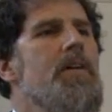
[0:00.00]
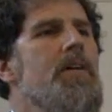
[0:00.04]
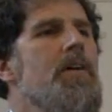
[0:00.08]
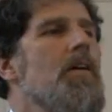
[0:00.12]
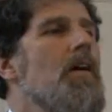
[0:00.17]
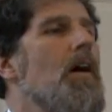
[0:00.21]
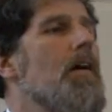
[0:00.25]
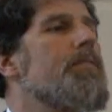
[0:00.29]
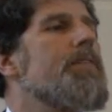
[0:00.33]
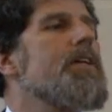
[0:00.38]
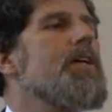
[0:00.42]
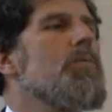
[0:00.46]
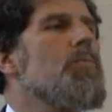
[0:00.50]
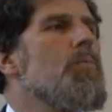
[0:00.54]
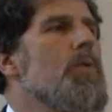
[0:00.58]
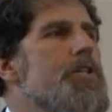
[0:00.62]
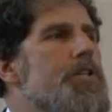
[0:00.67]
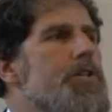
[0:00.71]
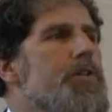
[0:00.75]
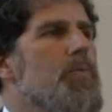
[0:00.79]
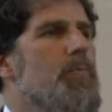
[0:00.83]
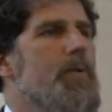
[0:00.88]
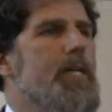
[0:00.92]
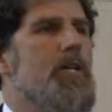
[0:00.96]
of the
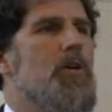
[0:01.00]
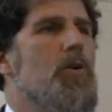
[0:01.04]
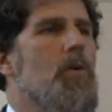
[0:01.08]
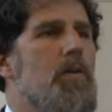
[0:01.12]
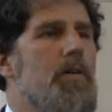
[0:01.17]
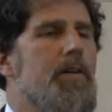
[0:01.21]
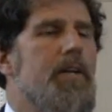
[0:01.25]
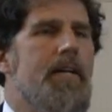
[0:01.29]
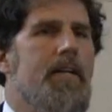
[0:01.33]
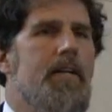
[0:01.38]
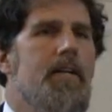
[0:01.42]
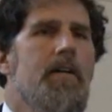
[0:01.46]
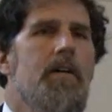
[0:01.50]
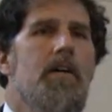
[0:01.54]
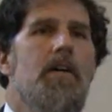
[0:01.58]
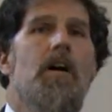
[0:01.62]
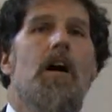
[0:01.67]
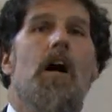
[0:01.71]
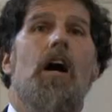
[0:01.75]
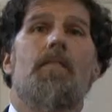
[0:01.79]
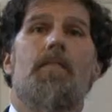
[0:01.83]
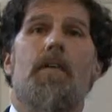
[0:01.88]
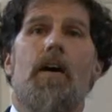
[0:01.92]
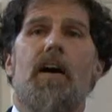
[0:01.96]
original recording
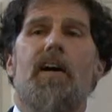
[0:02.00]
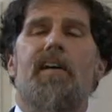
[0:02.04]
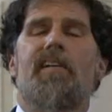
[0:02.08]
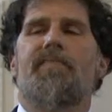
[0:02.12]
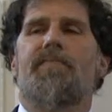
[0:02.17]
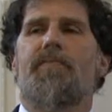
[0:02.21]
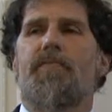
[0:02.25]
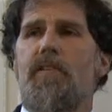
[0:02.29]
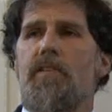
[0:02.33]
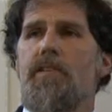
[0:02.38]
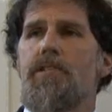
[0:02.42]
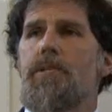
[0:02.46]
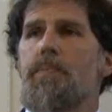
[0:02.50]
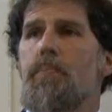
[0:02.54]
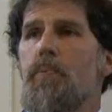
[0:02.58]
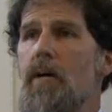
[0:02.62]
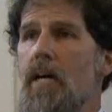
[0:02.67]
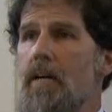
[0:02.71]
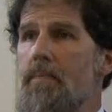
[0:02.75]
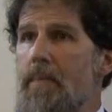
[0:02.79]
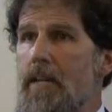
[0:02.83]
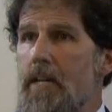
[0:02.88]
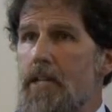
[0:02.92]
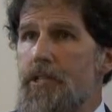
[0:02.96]
of our first
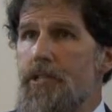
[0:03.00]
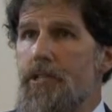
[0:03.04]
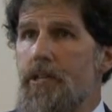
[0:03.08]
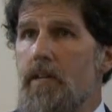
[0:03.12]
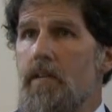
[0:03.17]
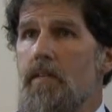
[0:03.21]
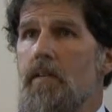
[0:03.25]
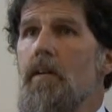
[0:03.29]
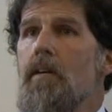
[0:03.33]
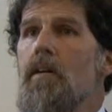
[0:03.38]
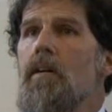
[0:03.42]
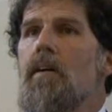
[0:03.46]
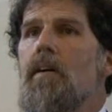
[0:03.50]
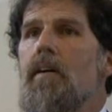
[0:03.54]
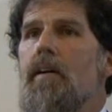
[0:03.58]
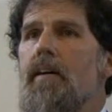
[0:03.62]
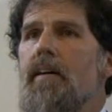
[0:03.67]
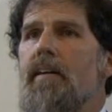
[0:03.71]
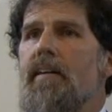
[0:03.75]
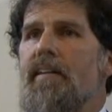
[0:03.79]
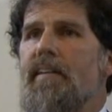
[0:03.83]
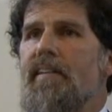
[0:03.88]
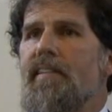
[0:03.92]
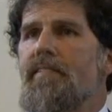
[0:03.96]
Prime Minister,
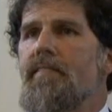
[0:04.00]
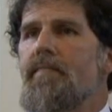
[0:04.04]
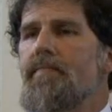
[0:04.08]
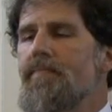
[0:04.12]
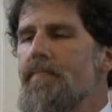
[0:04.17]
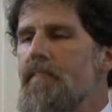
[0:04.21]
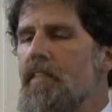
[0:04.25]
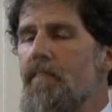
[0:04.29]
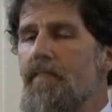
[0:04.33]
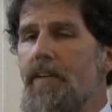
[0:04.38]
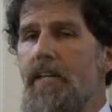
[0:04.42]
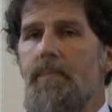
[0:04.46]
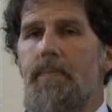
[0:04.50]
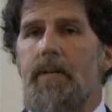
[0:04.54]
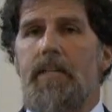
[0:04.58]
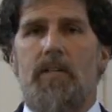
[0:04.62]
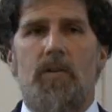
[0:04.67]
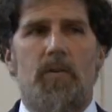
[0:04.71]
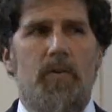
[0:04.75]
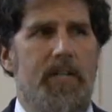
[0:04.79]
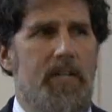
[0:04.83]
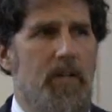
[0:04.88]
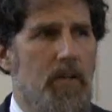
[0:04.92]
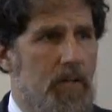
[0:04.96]
David
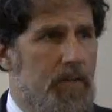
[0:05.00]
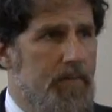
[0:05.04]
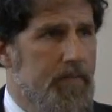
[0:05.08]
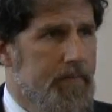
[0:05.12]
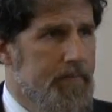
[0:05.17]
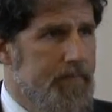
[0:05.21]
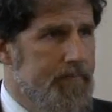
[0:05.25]
Ben-Gurion,